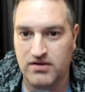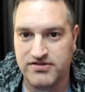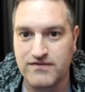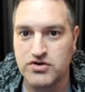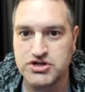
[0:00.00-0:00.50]

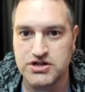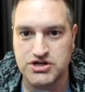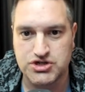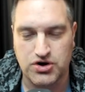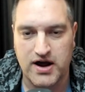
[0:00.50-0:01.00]
some version of
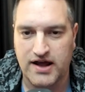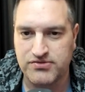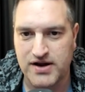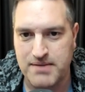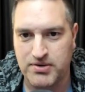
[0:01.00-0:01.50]
the Straw
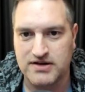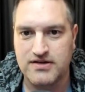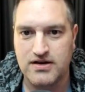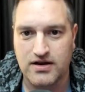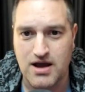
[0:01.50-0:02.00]
Hats, right? I
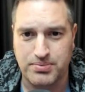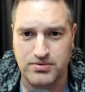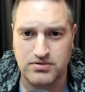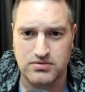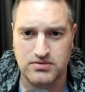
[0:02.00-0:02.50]
predicted a
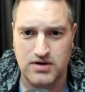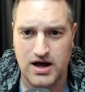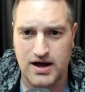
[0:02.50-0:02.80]
couple